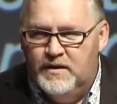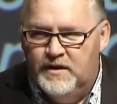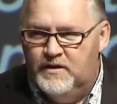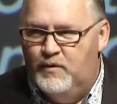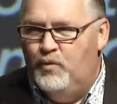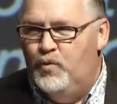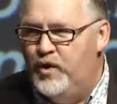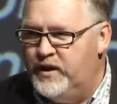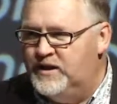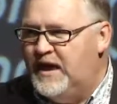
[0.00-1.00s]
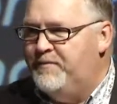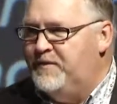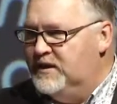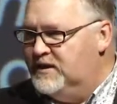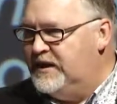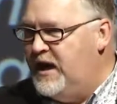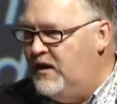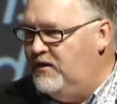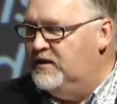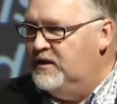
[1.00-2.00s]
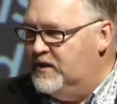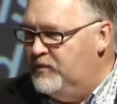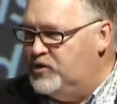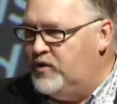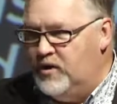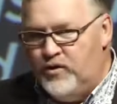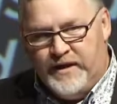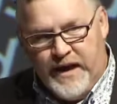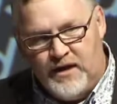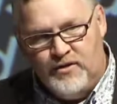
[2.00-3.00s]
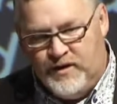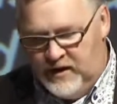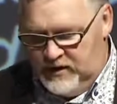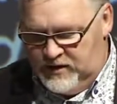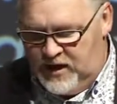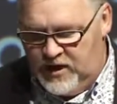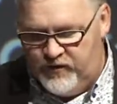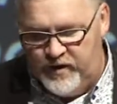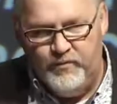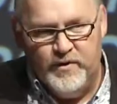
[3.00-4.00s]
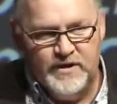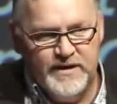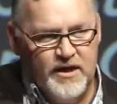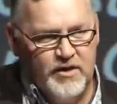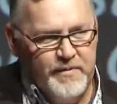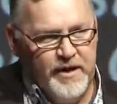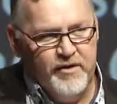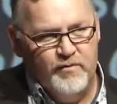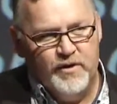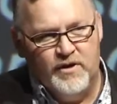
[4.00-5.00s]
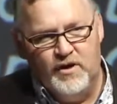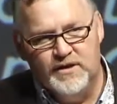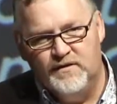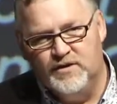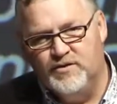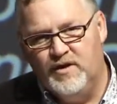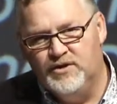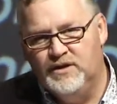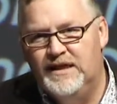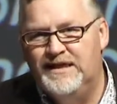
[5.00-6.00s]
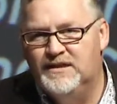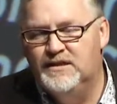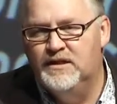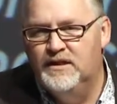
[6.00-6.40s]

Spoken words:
the work that's happening at scale, that we're trying to learn how to do that in this country, when I start comparing what the cost of construction is